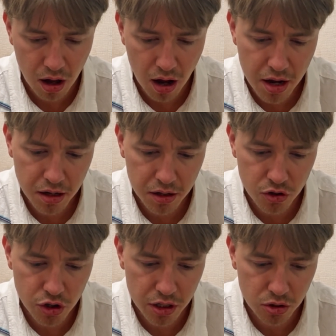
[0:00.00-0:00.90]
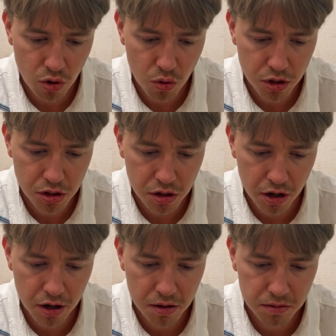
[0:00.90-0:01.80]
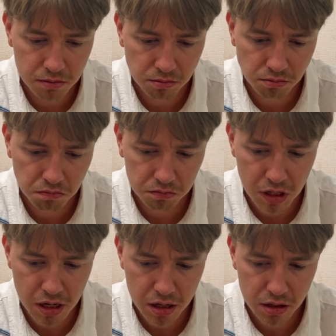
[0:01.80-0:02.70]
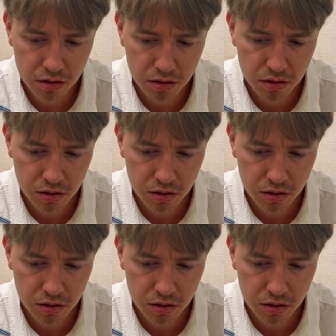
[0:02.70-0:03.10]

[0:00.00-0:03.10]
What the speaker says: I can just go here, and